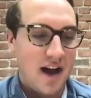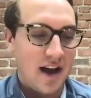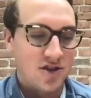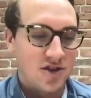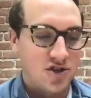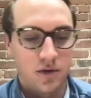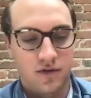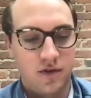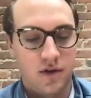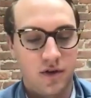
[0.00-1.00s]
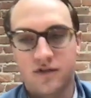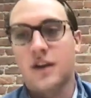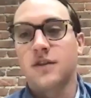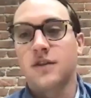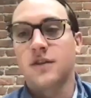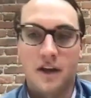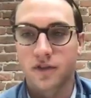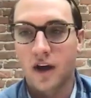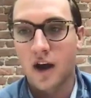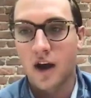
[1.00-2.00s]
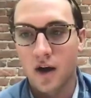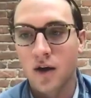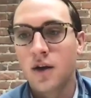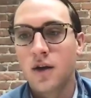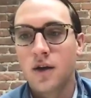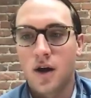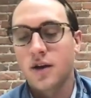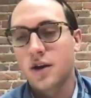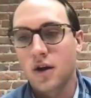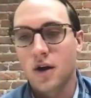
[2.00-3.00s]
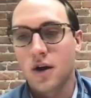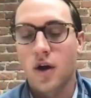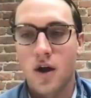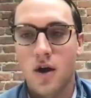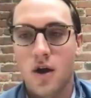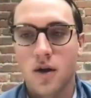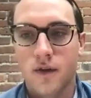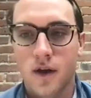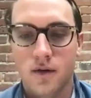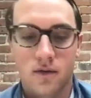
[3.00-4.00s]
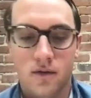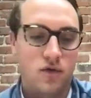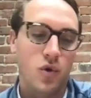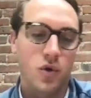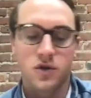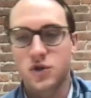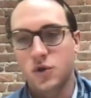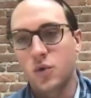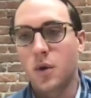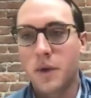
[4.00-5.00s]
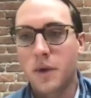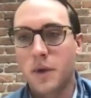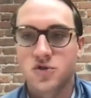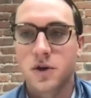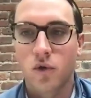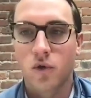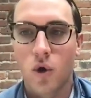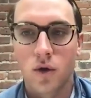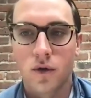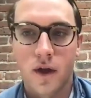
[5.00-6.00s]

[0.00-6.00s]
Actually, was the second sales hire here at Crayon, and then grew into a management role.